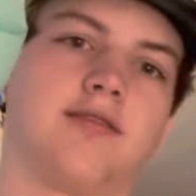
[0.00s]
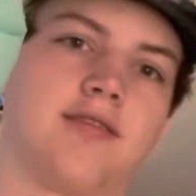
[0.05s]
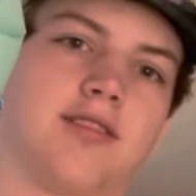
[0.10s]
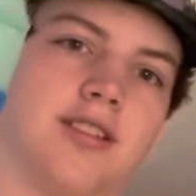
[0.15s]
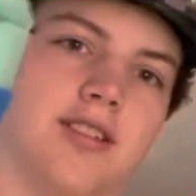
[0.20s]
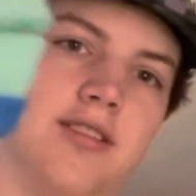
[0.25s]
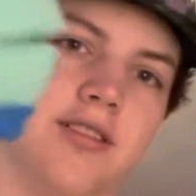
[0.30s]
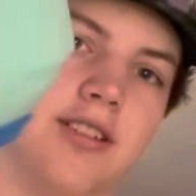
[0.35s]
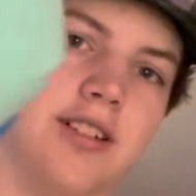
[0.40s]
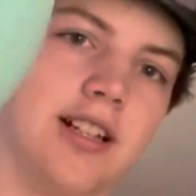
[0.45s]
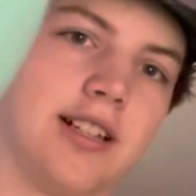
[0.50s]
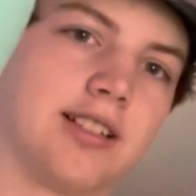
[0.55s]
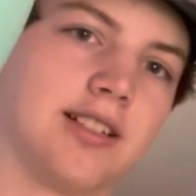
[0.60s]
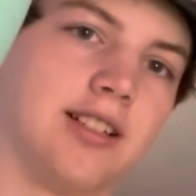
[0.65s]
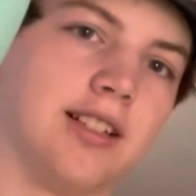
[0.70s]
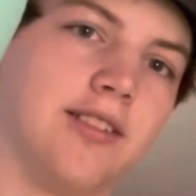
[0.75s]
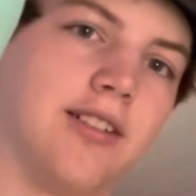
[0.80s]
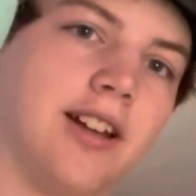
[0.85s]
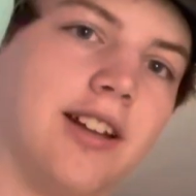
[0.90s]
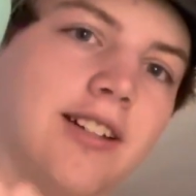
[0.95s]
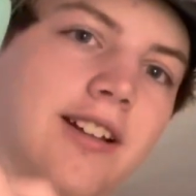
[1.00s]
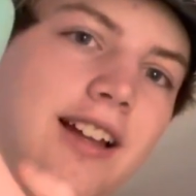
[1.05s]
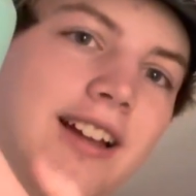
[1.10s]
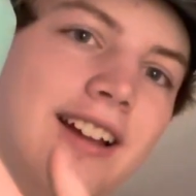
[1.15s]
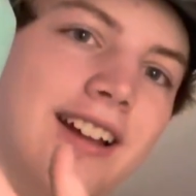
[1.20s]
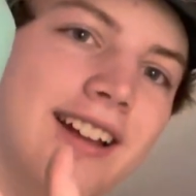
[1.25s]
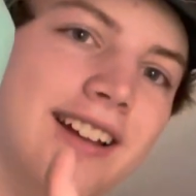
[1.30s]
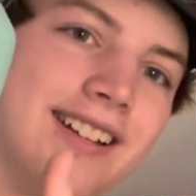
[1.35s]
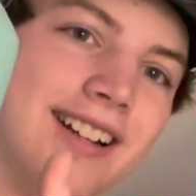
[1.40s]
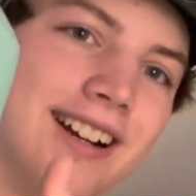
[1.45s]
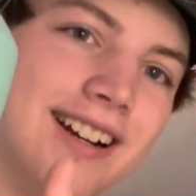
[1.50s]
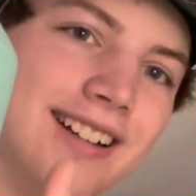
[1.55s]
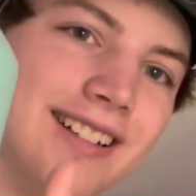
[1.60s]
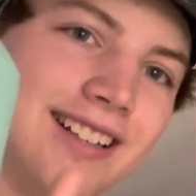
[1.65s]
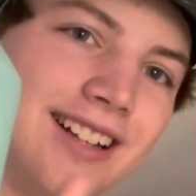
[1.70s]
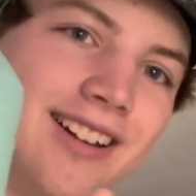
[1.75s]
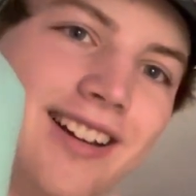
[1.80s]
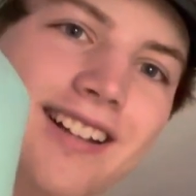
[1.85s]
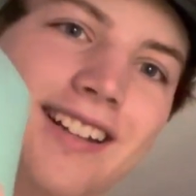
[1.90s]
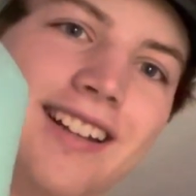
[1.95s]
the neck sleeve, it turns
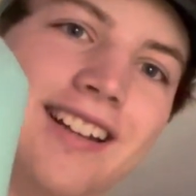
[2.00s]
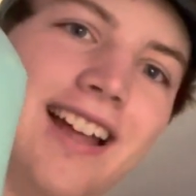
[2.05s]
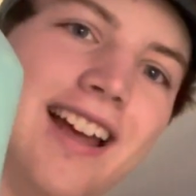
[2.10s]
out I didn't